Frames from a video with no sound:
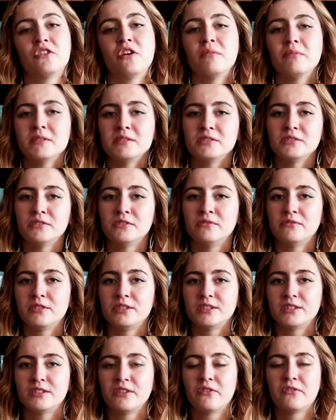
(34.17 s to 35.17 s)
Koblenz
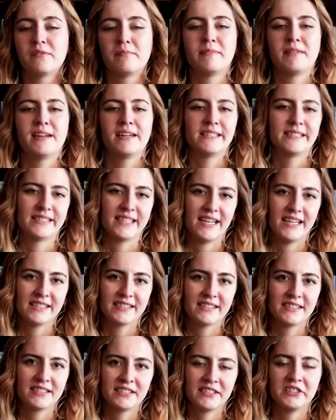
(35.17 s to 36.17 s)
University of Applied
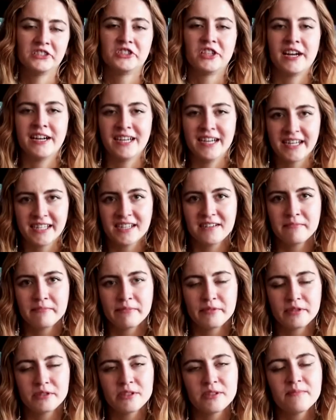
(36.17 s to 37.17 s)
Sciences in Rhine
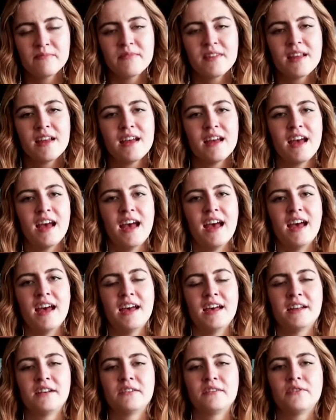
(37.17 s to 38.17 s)
campus,
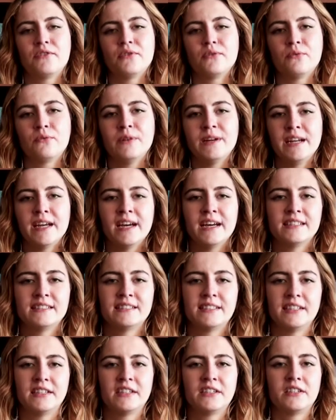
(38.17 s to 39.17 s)
and we
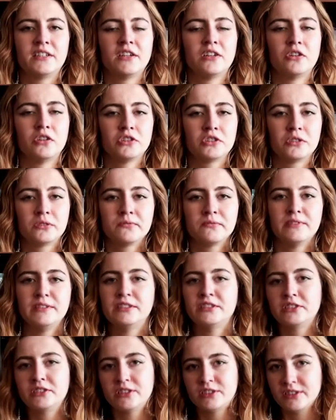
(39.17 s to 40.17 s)
had there a lot of
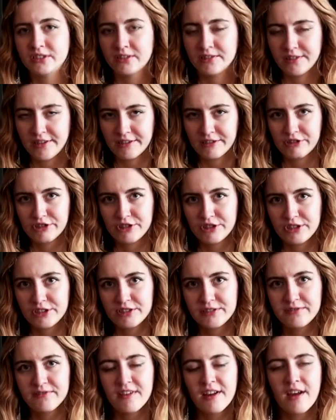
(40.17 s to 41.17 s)
interesting
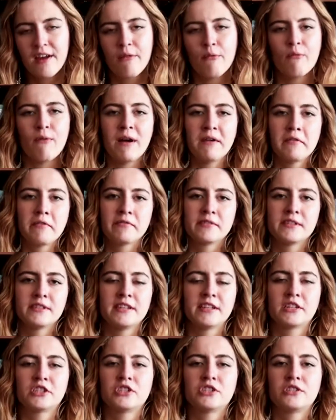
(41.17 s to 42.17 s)
lectures. One of the
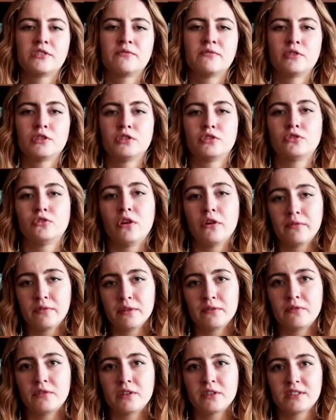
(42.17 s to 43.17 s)
lectures was
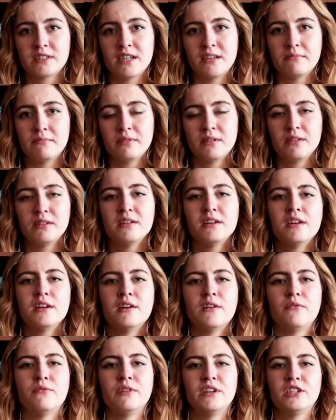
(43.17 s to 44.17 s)
TOEFL, for example,
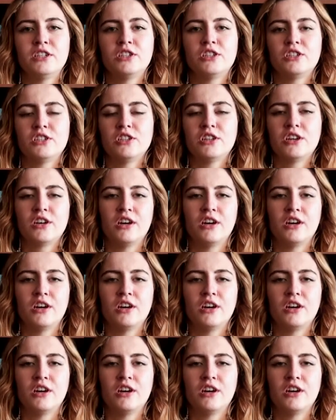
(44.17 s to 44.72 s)
which